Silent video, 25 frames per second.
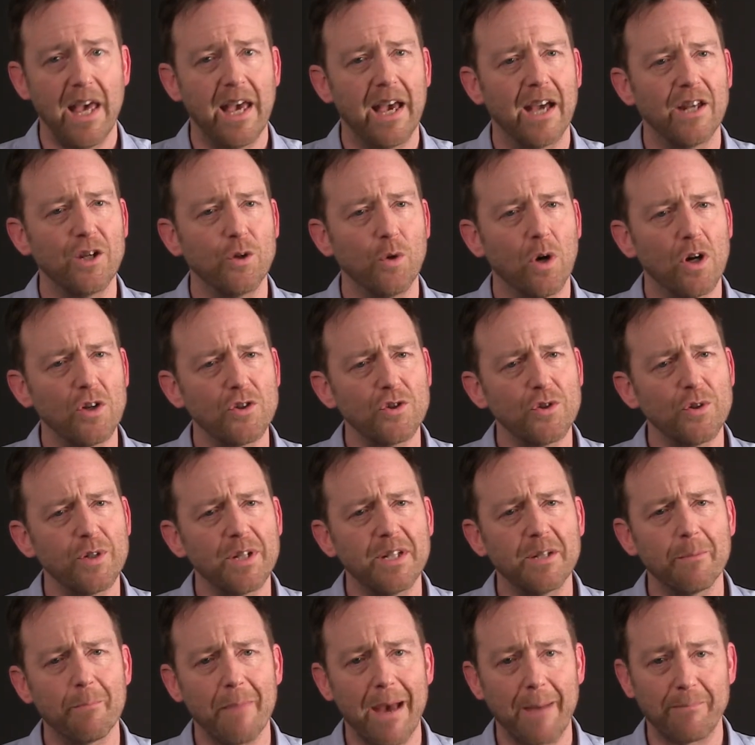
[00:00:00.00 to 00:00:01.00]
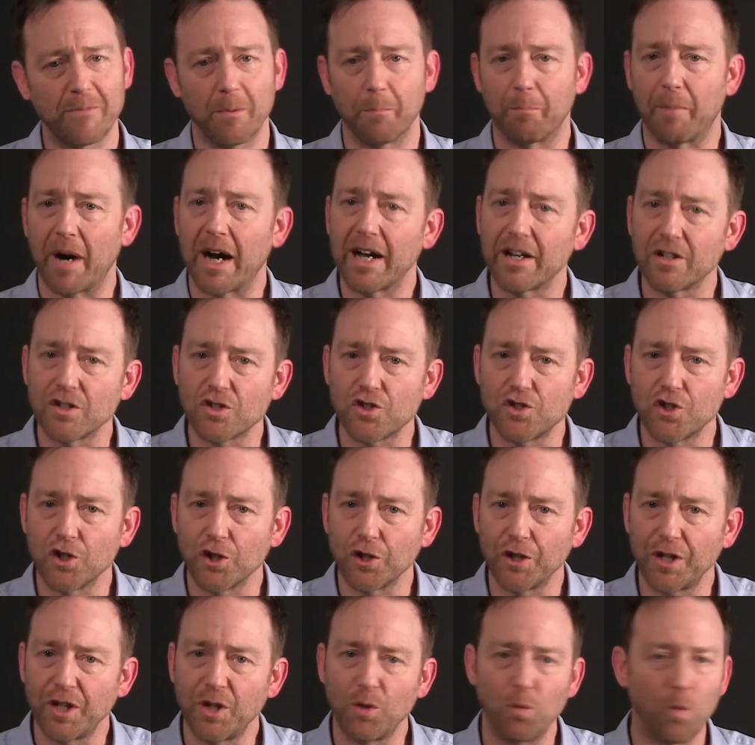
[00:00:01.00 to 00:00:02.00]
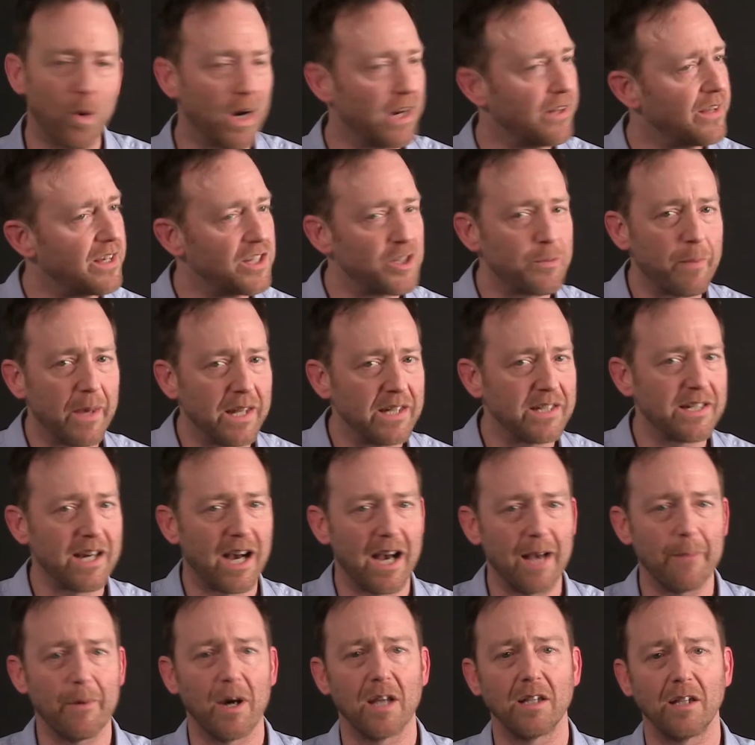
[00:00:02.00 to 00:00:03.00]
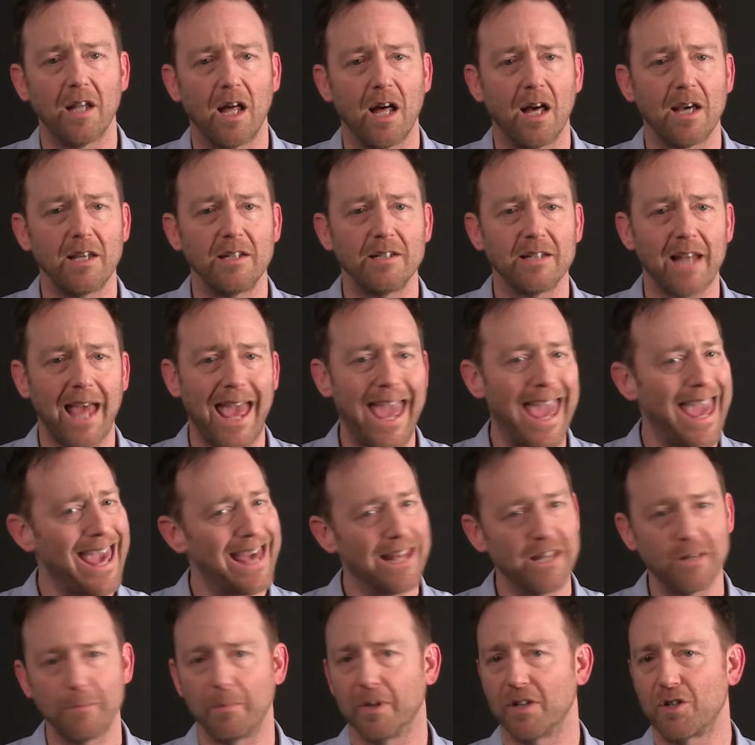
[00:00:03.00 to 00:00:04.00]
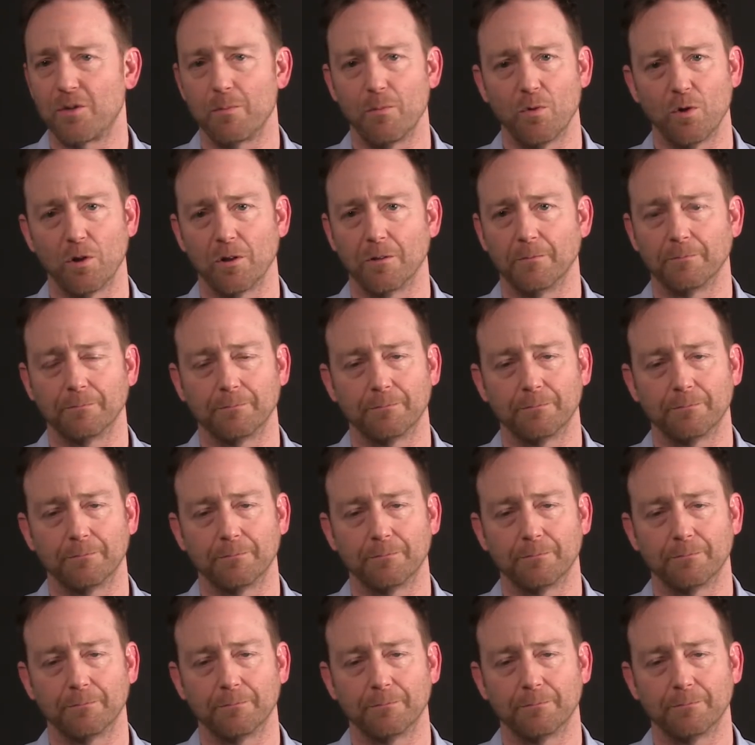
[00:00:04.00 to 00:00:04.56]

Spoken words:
And you also need to map the buyer's journey, where they spend time online, and much more.